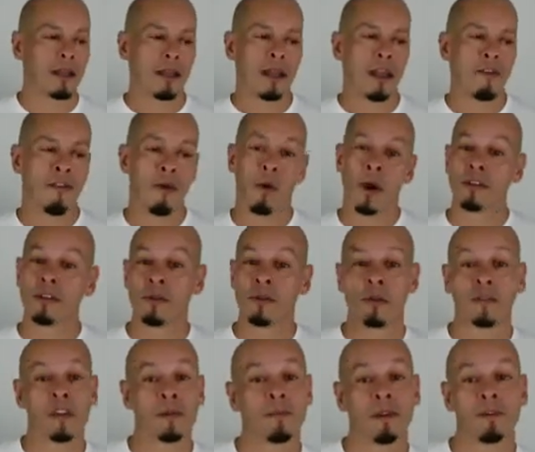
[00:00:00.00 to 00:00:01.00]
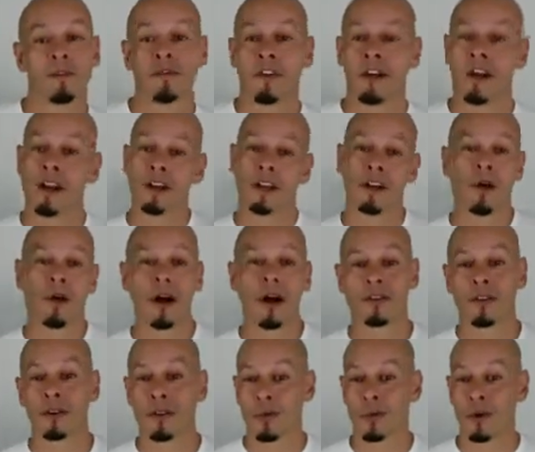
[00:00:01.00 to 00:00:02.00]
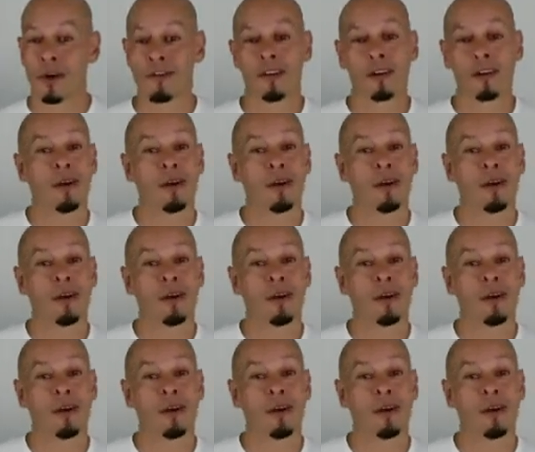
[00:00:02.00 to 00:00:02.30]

If you wanted to do something fun, you go out to the river. You